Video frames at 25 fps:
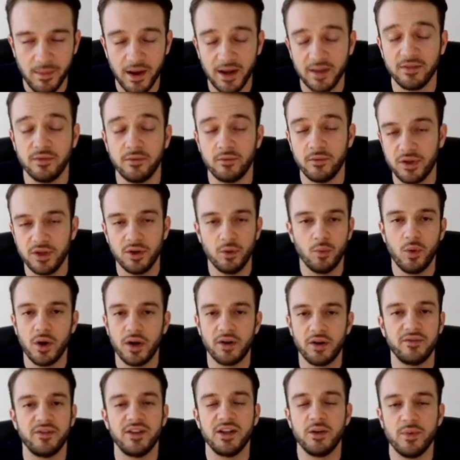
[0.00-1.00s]
and you know, one
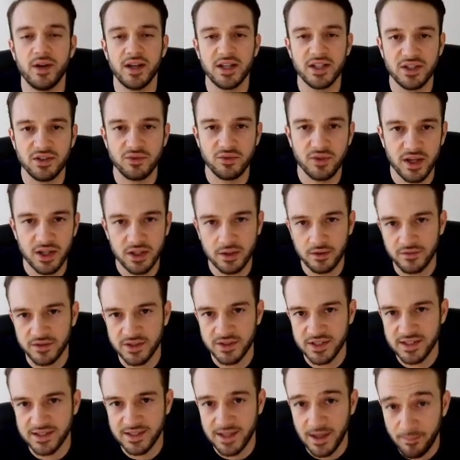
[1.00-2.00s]
of the ways to do that is
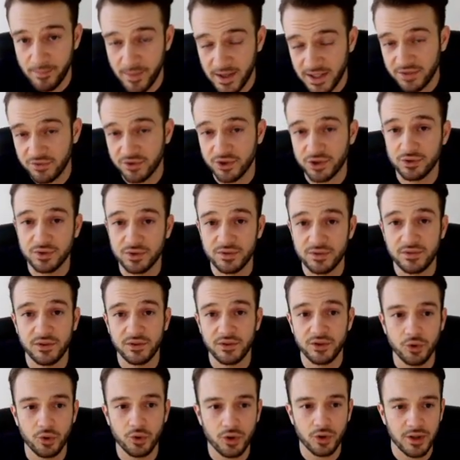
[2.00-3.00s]
obviously to get better results
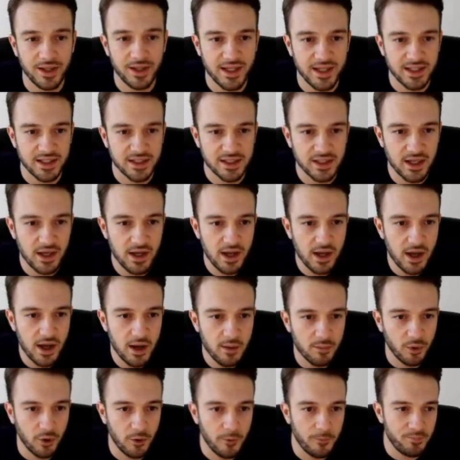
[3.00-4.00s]
for your clients.
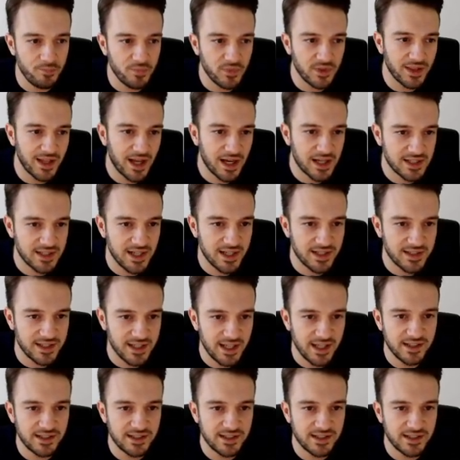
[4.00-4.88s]
But like I said, in